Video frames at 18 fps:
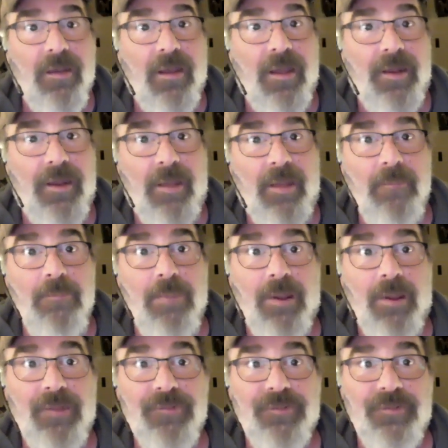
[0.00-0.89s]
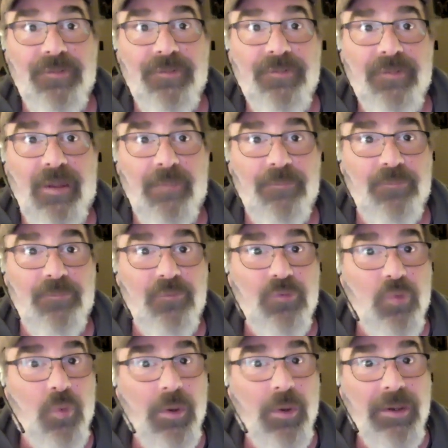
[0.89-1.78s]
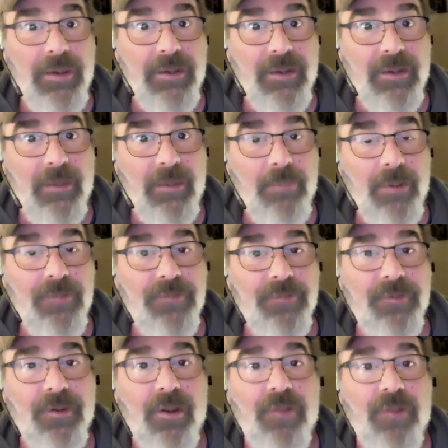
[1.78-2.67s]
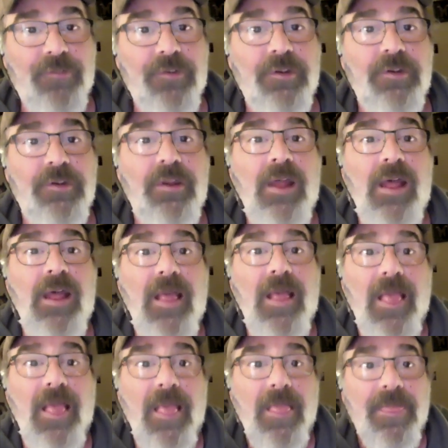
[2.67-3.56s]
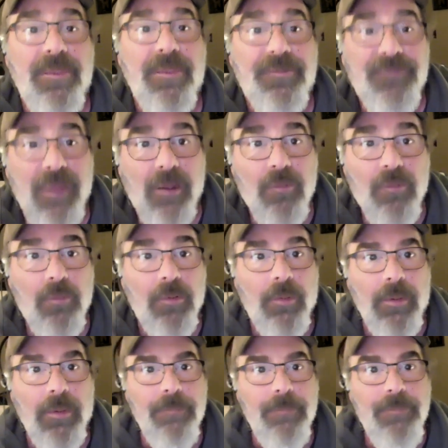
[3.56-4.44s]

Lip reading: And I'm buzzing, I'm tweaking, I'm buzzing, and all of a sudden the sound went away,